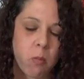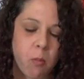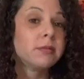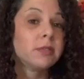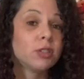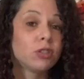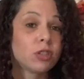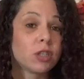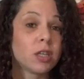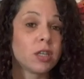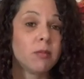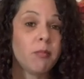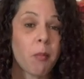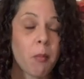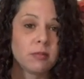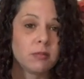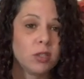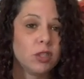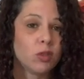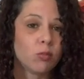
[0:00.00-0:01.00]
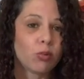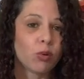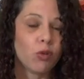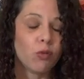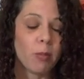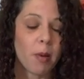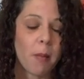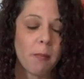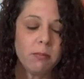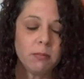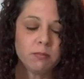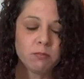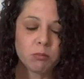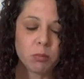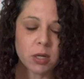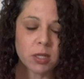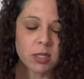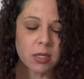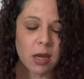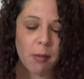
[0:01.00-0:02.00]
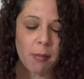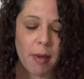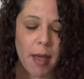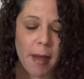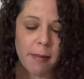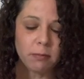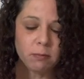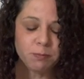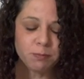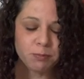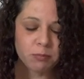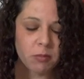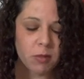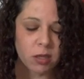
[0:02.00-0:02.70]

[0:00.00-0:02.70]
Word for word: It's good, needs improvement, but it's not bad.